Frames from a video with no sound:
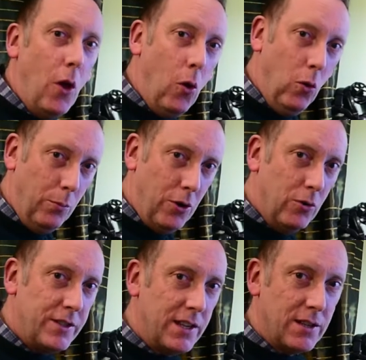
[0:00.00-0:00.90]
the whole
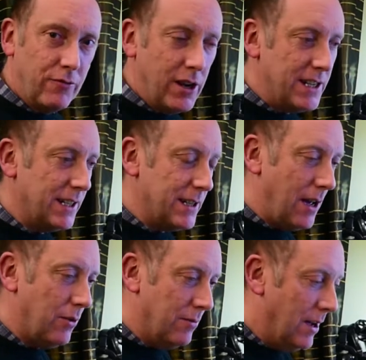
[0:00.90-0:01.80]
process of writing
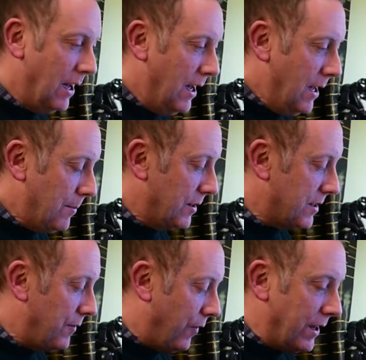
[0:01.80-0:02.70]
down, because
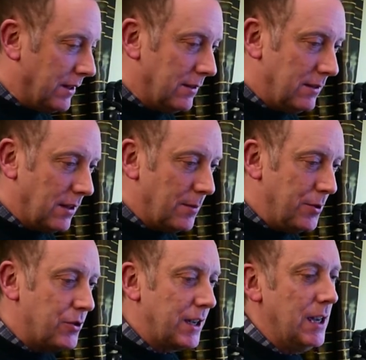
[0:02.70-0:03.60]
I find the
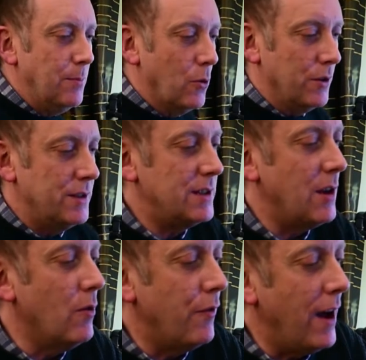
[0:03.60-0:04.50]
computer keyboard
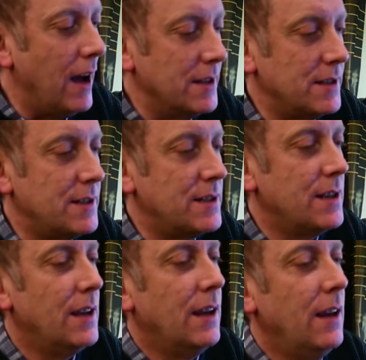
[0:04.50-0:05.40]
so fast,
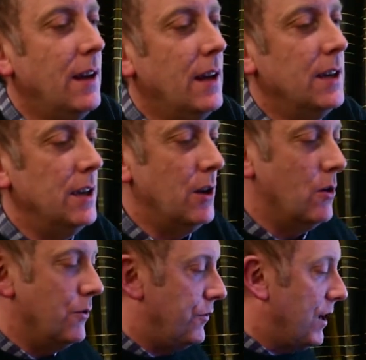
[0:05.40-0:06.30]
you
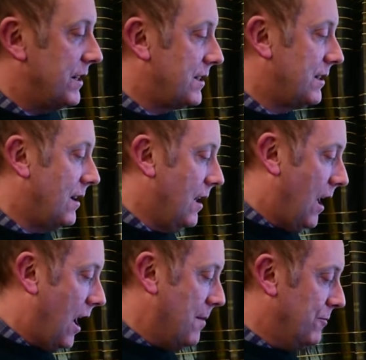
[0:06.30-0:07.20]
know, that
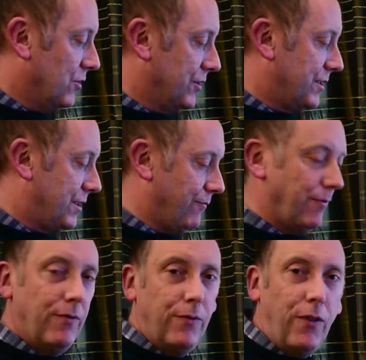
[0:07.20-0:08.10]
I'm just
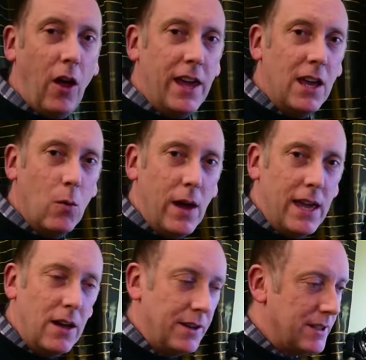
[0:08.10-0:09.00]
flying
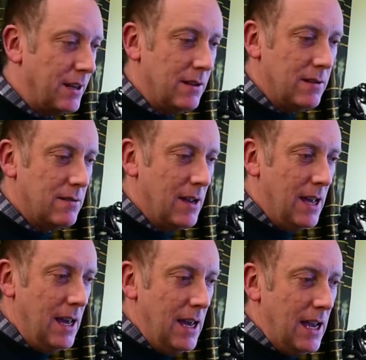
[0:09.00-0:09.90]
away on it, and
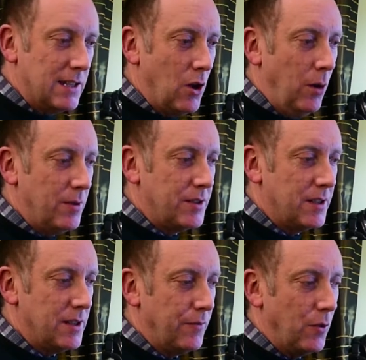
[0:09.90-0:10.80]
it's almost
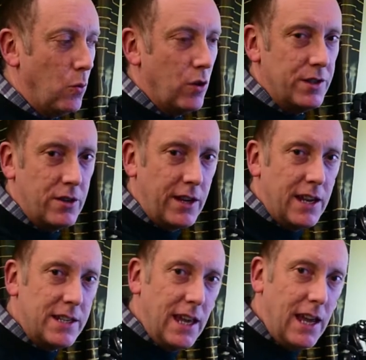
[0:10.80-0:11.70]
as if the words are
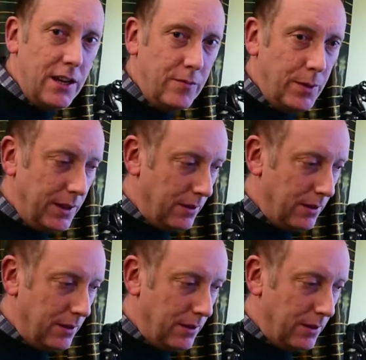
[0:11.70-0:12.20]
getting ahead of my